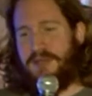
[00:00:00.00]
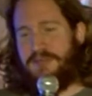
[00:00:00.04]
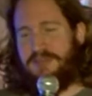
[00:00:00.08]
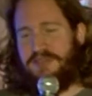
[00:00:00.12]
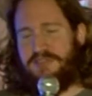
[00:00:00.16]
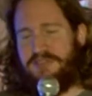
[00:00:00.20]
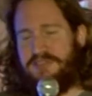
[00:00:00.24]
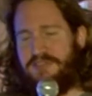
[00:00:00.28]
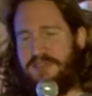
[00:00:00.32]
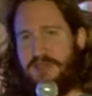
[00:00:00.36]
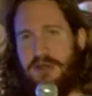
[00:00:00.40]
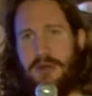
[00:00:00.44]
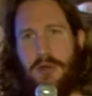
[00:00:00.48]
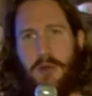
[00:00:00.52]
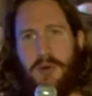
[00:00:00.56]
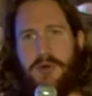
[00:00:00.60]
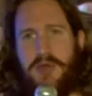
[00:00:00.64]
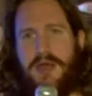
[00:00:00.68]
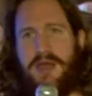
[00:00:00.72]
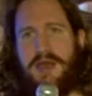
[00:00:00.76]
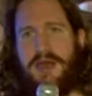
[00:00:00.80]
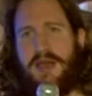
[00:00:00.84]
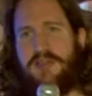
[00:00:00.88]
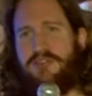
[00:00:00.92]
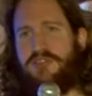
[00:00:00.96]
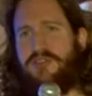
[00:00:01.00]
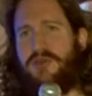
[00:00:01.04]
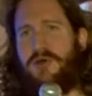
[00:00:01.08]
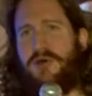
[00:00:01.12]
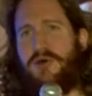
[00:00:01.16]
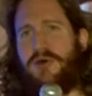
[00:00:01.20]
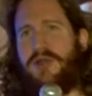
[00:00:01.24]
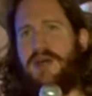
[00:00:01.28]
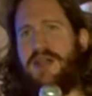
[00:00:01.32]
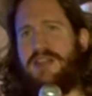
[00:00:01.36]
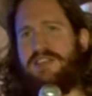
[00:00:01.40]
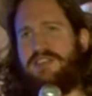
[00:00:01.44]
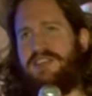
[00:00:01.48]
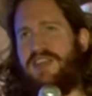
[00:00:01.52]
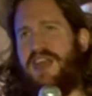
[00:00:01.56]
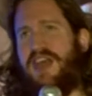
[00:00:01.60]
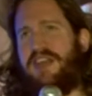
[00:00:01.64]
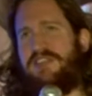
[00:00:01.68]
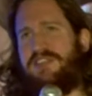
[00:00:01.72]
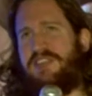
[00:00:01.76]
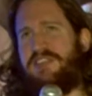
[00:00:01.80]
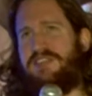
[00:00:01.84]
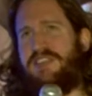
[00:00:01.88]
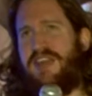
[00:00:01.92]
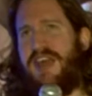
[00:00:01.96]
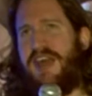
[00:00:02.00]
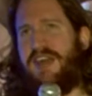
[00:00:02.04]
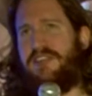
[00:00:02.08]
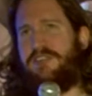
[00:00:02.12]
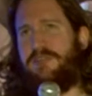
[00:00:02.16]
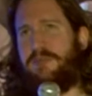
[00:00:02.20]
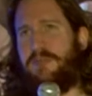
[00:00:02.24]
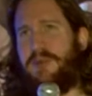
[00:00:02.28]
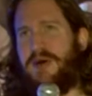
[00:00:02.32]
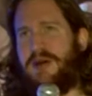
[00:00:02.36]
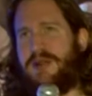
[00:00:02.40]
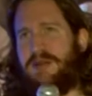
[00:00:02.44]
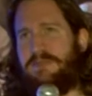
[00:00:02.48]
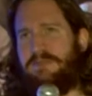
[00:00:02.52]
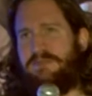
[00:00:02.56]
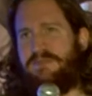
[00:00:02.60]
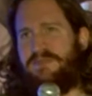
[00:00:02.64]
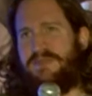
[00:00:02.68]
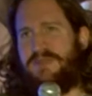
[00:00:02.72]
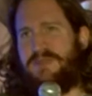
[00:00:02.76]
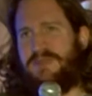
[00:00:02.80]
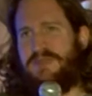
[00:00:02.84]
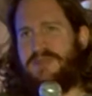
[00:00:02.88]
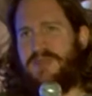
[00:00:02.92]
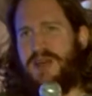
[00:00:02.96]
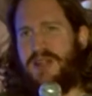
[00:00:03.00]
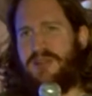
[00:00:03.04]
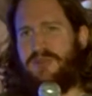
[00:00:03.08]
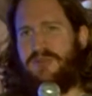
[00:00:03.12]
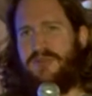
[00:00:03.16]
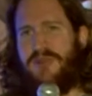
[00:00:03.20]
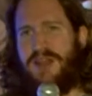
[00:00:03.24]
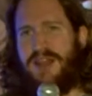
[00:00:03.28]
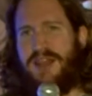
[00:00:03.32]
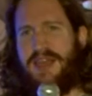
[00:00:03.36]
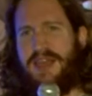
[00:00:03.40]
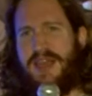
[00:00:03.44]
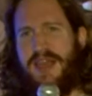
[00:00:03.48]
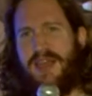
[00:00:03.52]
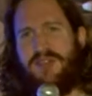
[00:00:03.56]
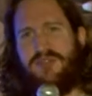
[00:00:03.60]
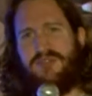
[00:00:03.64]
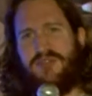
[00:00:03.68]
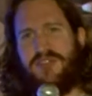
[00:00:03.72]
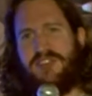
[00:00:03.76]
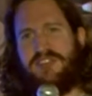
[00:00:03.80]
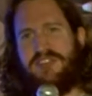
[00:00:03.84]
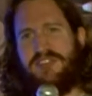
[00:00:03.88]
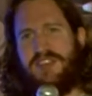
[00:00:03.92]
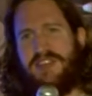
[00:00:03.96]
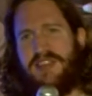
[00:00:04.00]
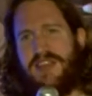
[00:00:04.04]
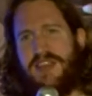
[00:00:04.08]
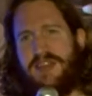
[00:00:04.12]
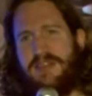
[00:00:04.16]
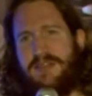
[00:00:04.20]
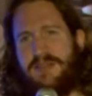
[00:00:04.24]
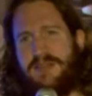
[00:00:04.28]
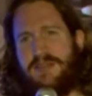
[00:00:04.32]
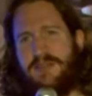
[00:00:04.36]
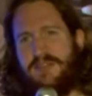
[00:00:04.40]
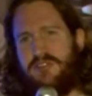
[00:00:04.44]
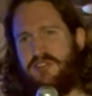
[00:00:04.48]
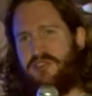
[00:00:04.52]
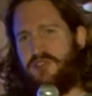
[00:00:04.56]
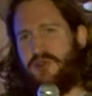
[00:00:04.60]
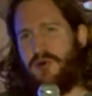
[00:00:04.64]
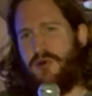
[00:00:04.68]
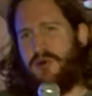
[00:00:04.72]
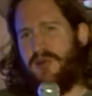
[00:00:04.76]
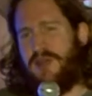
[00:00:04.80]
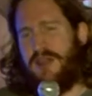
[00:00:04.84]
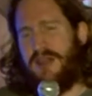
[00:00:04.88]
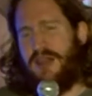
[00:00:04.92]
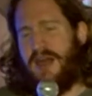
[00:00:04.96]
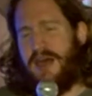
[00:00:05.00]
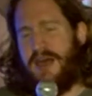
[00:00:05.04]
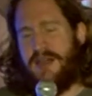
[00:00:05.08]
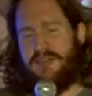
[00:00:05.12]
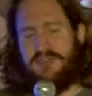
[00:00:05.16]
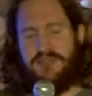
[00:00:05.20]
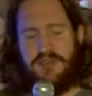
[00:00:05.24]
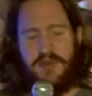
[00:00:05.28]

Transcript: just looking as good as it gets, but not really interested in the storyline.